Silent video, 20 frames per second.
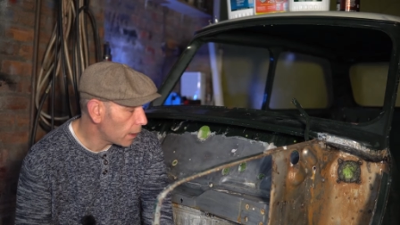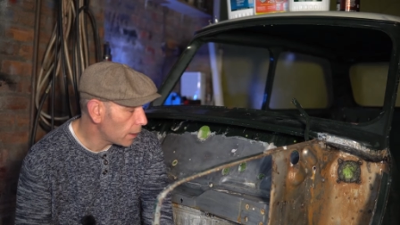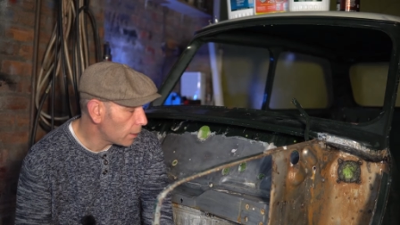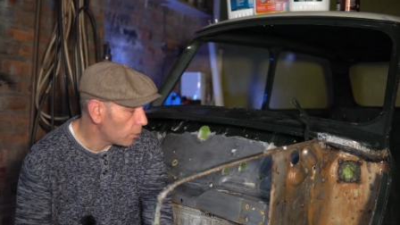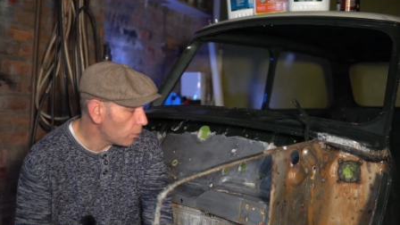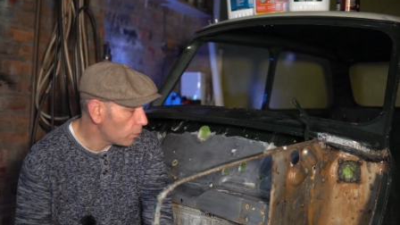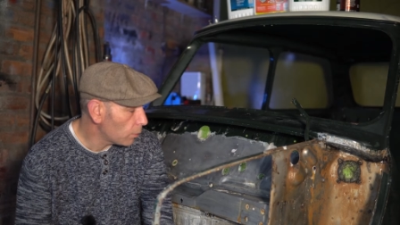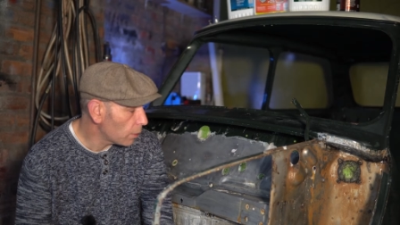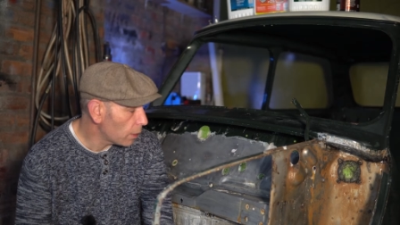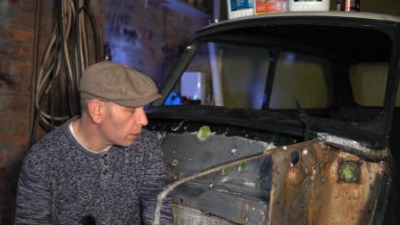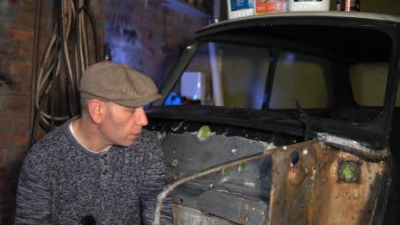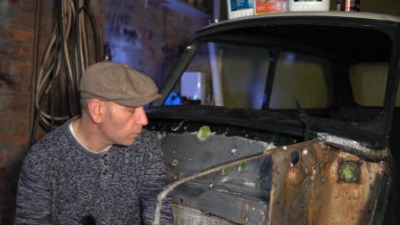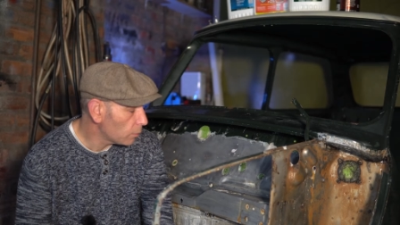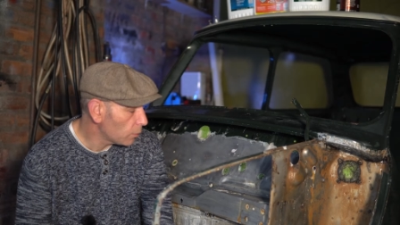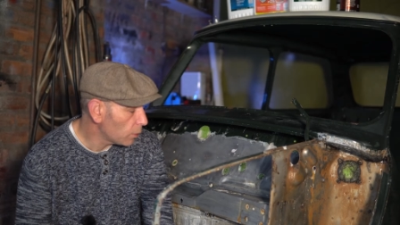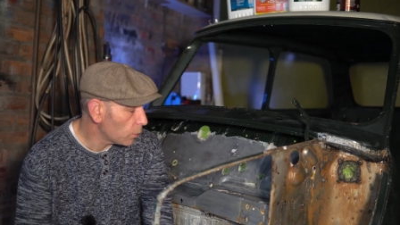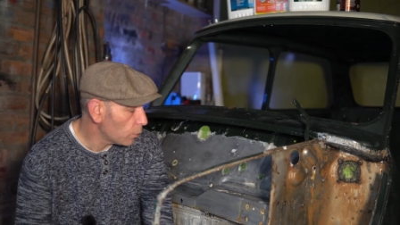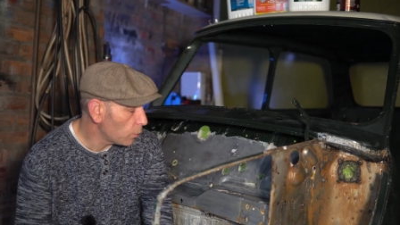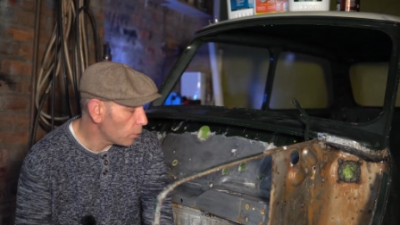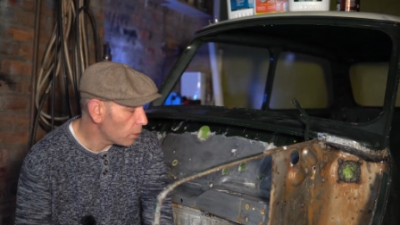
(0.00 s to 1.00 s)
it'll,
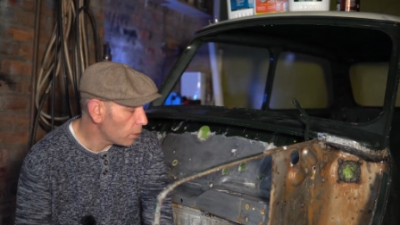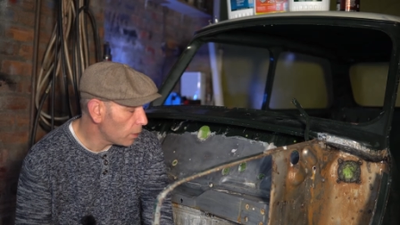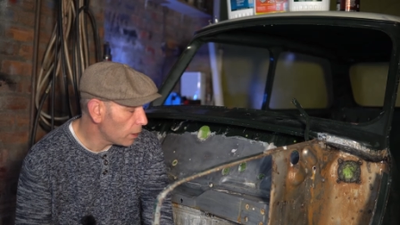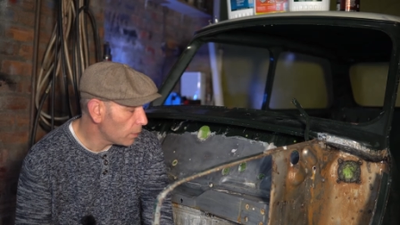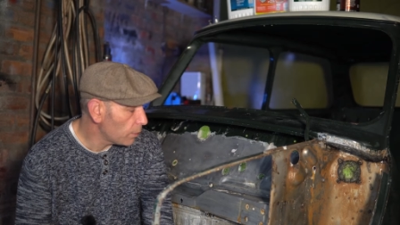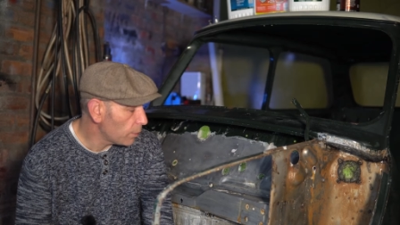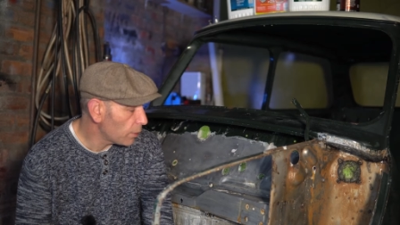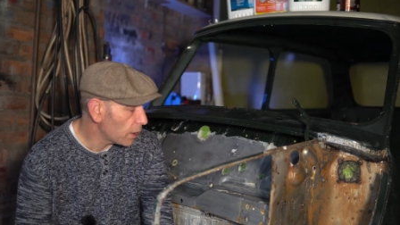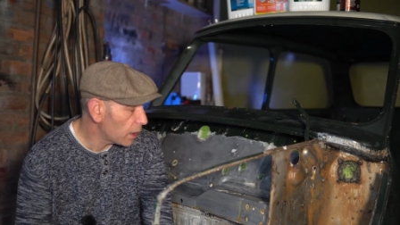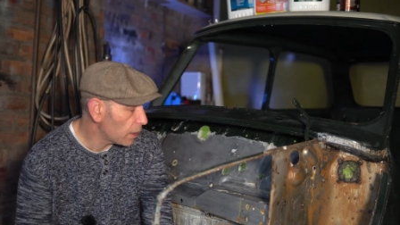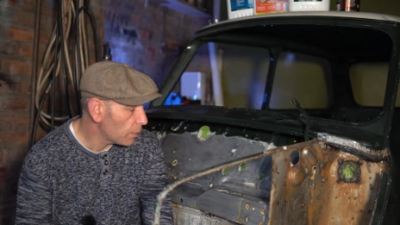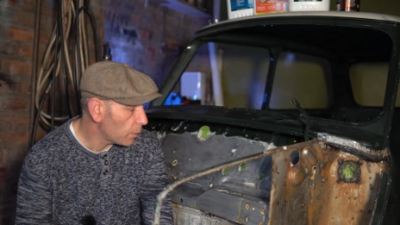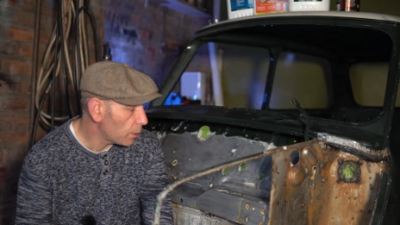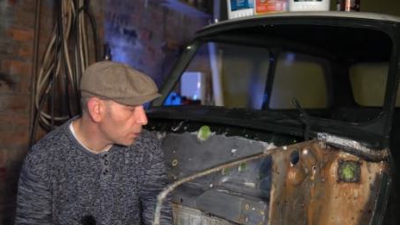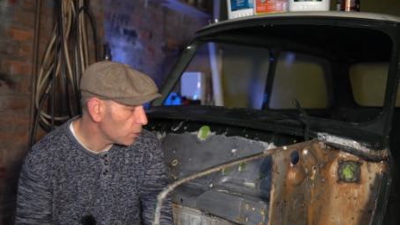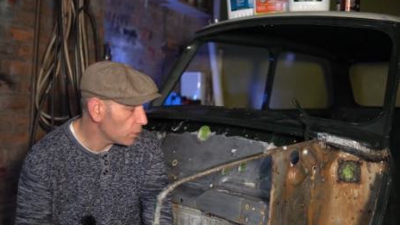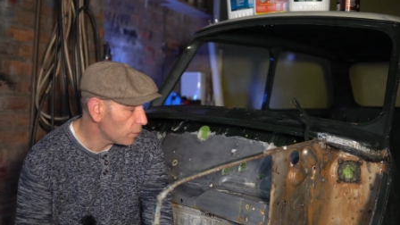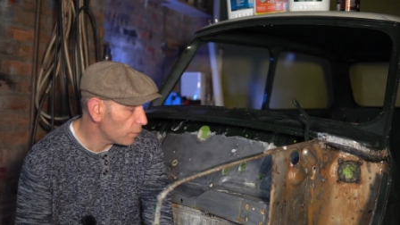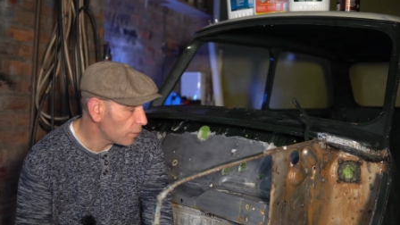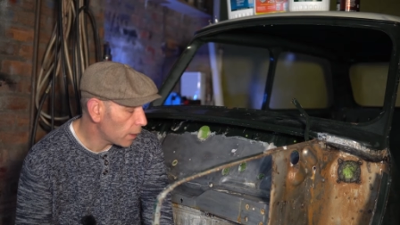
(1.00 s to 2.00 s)
you know, clean pretty
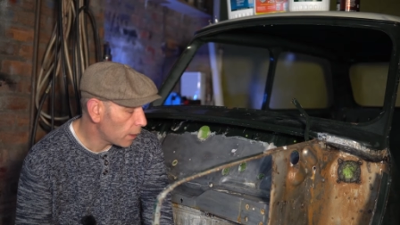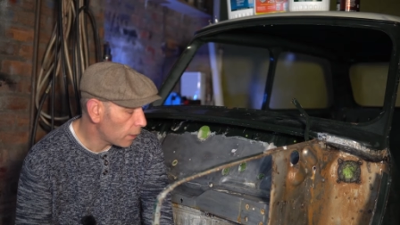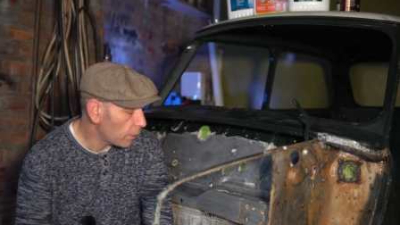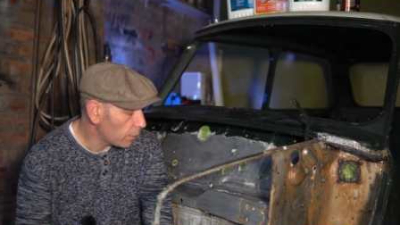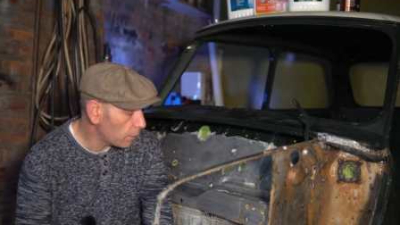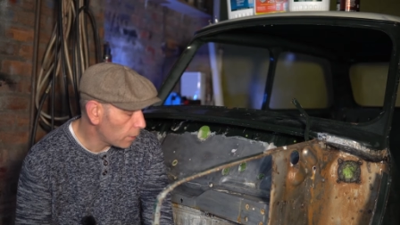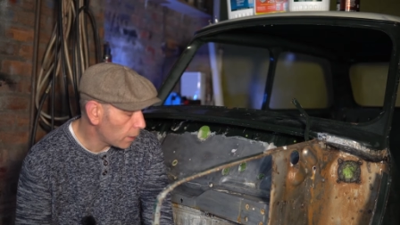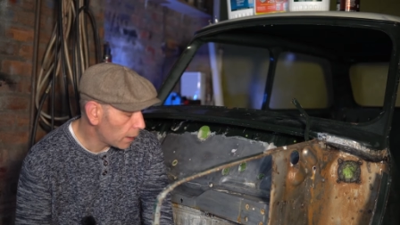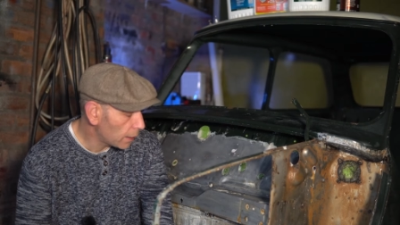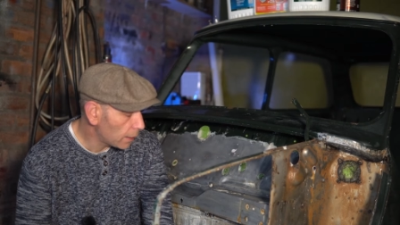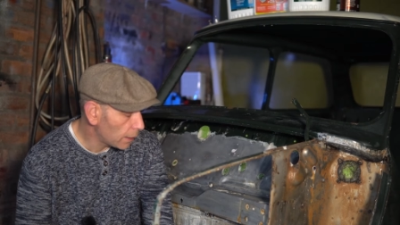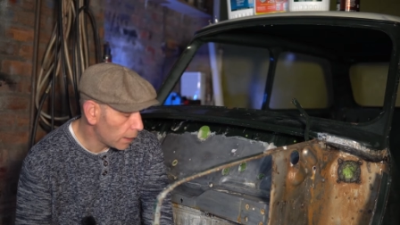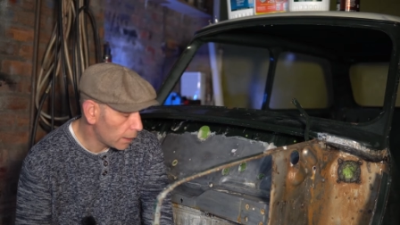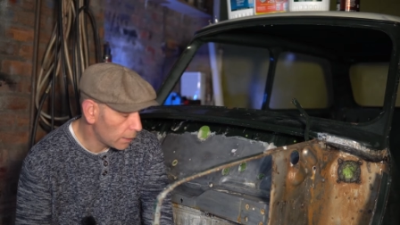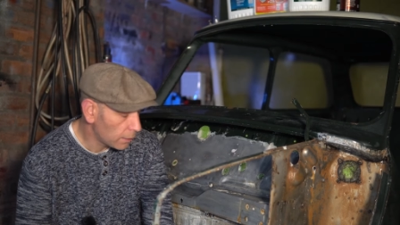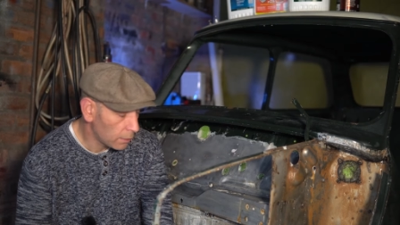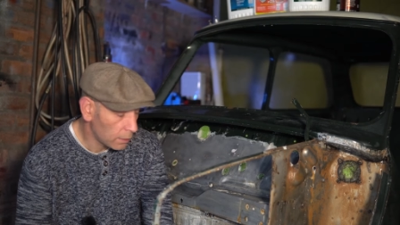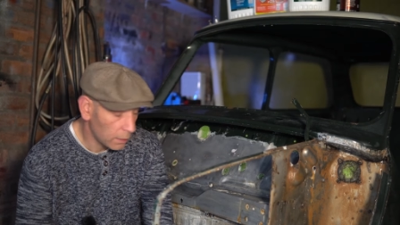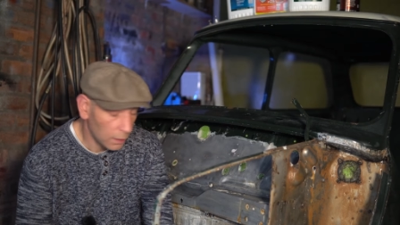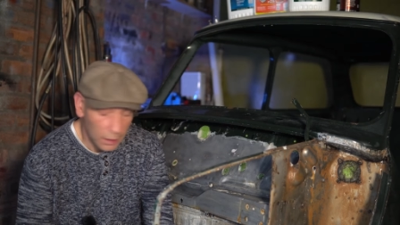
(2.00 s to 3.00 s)
much of it out. And
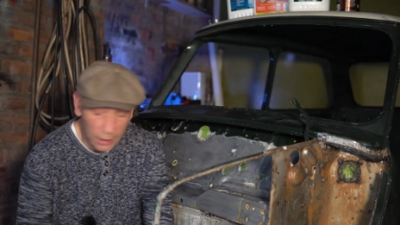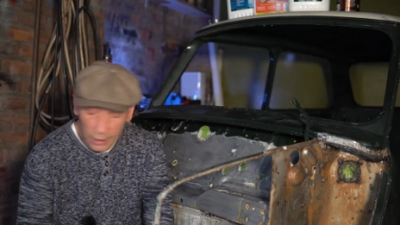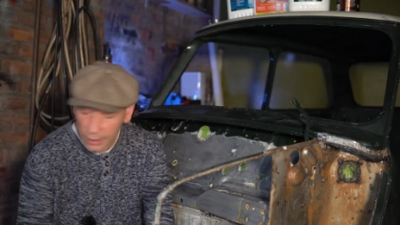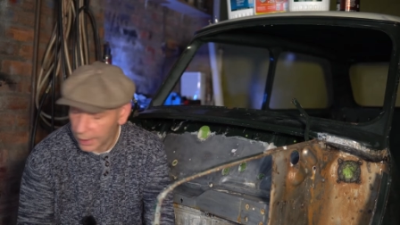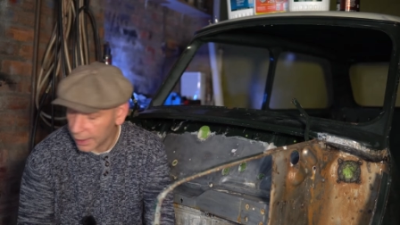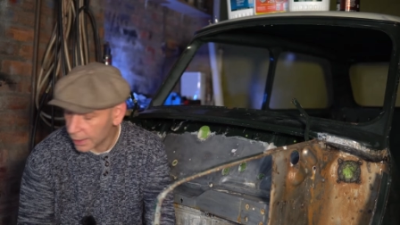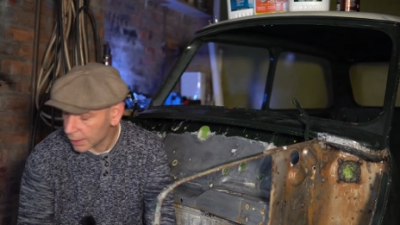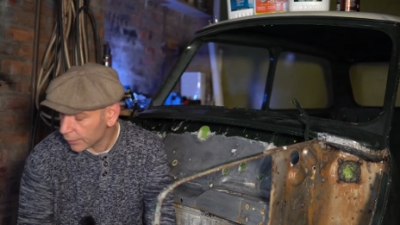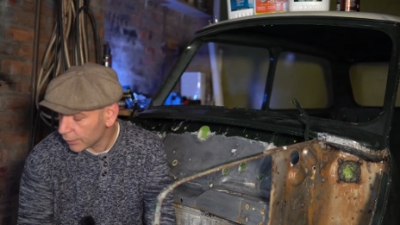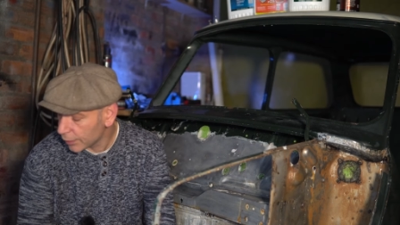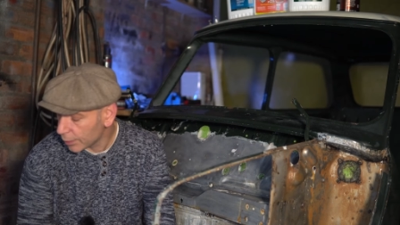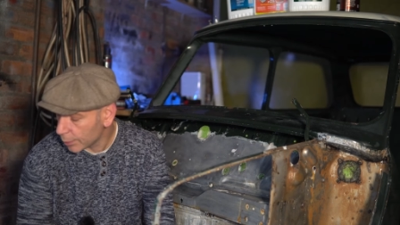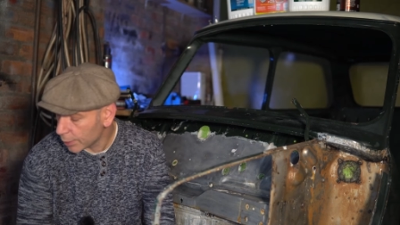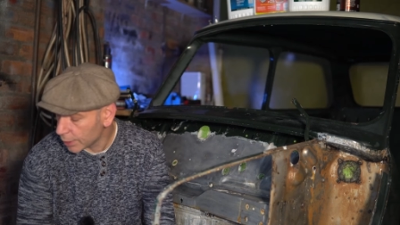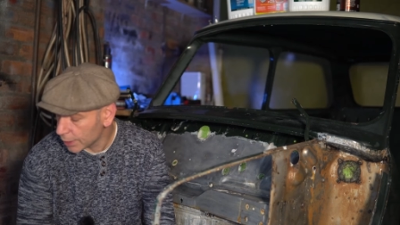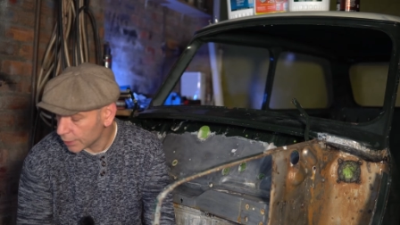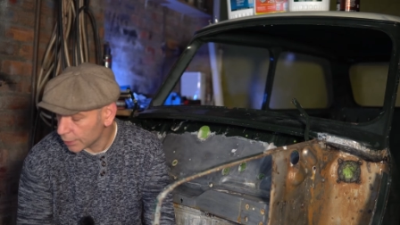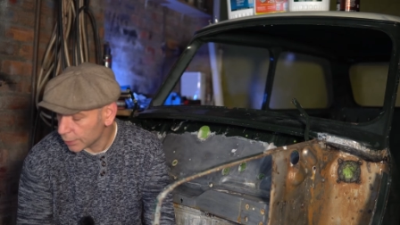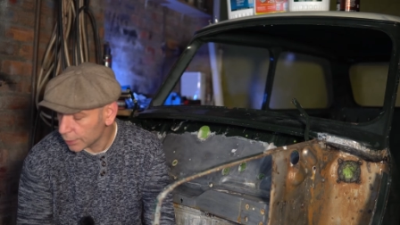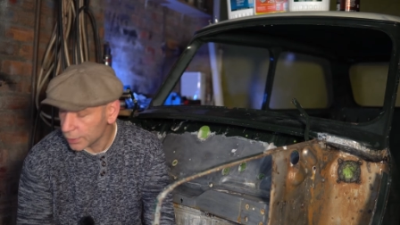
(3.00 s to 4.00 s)
then again, if you
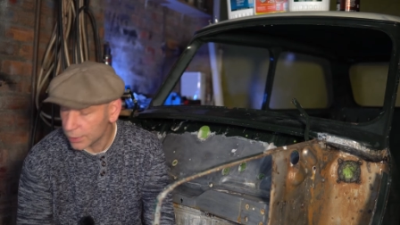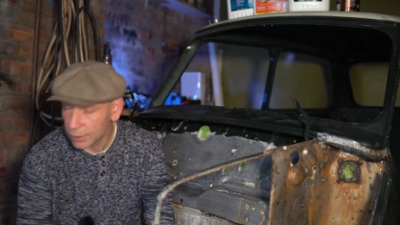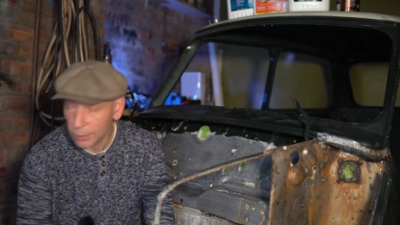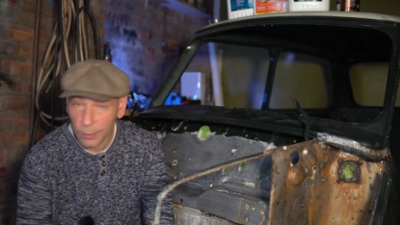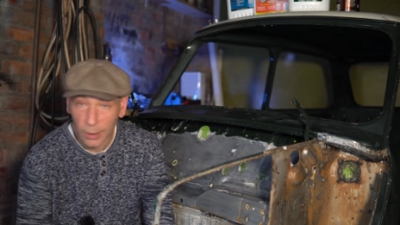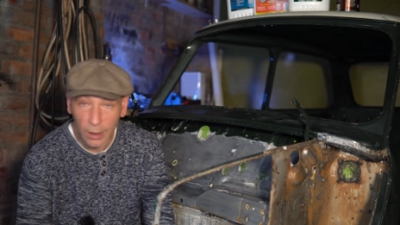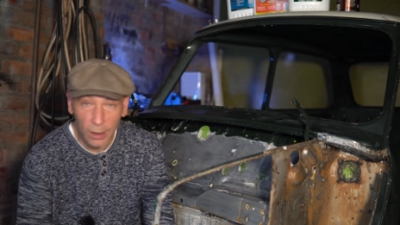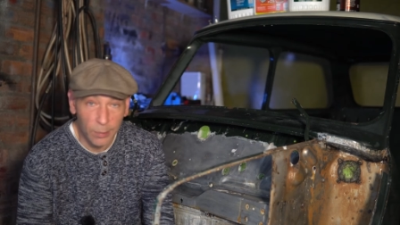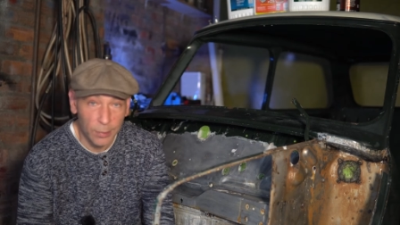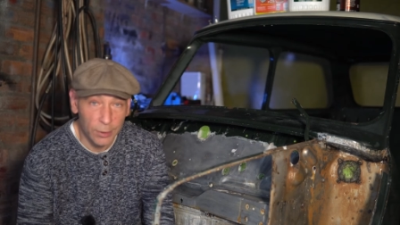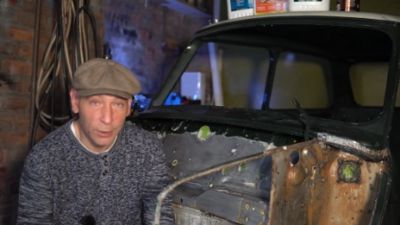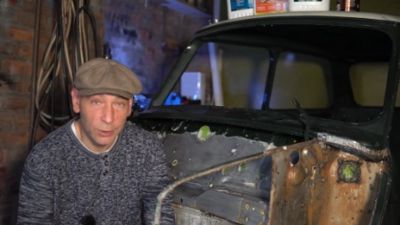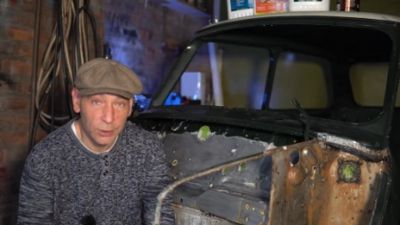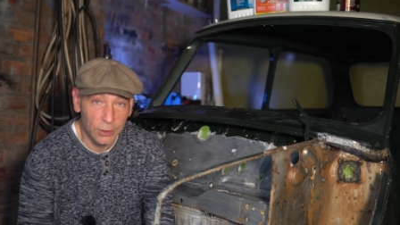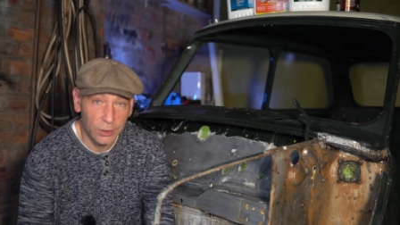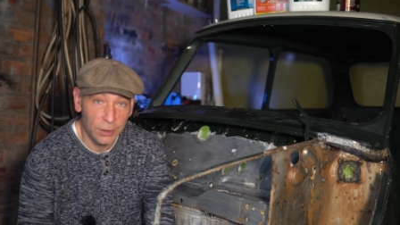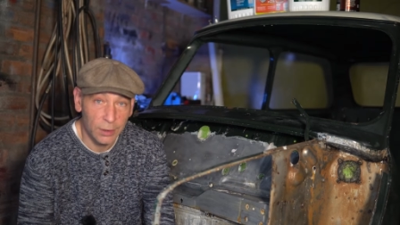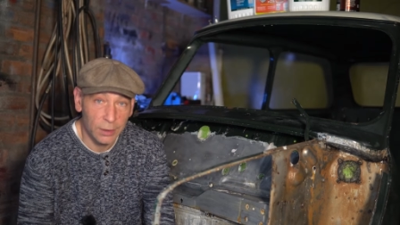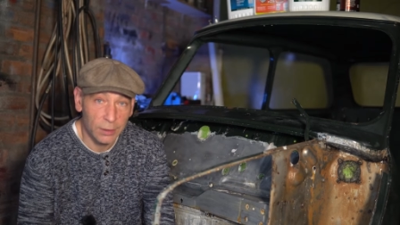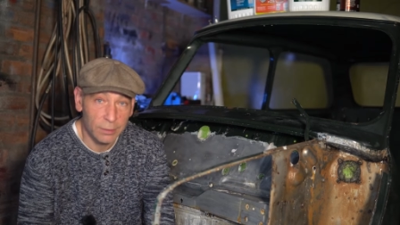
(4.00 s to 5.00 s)
want to use the wire brush,